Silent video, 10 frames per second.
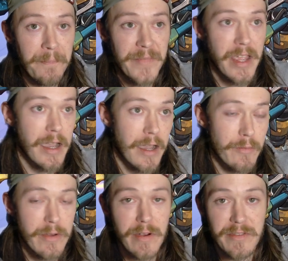Uh,
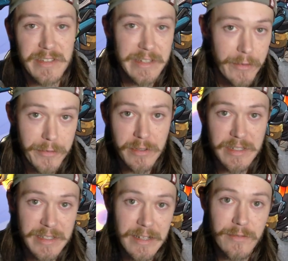right around
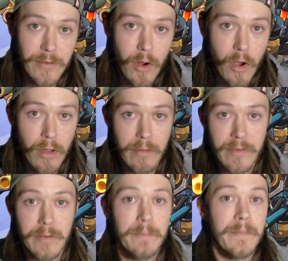CL36 for all of
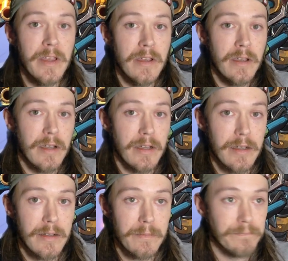them.
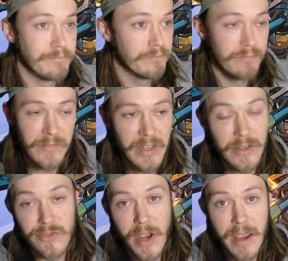Um, gonna
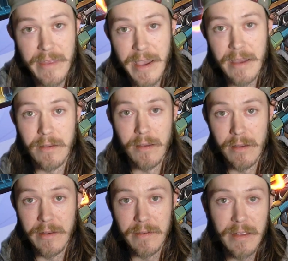try that
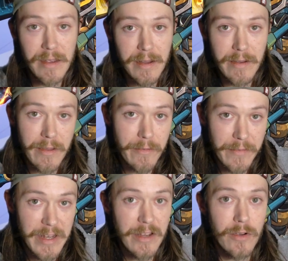on uh, another
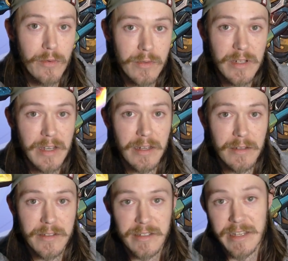video. Uh, it
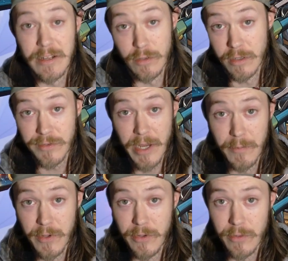does take a long time
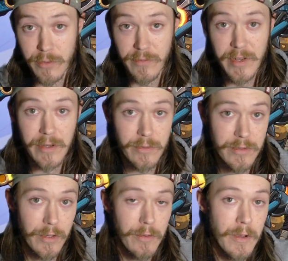to do those videos,
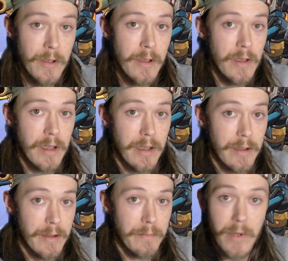so
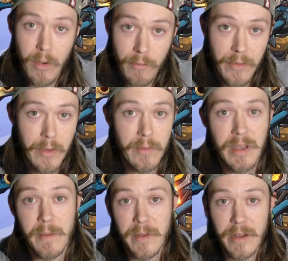um, hopefully we'll be
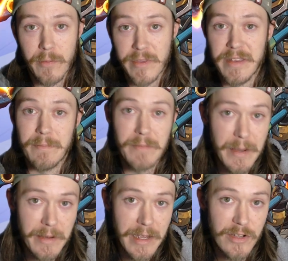coming out with it
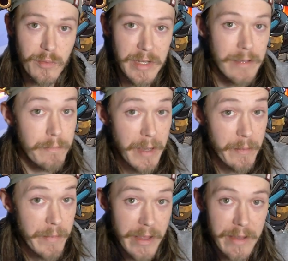maybe next week, maybe
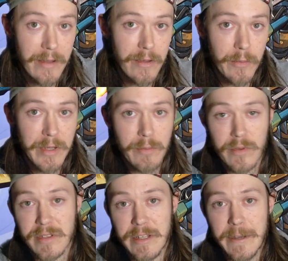by the end of the week. We'll
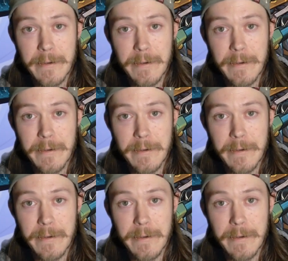see.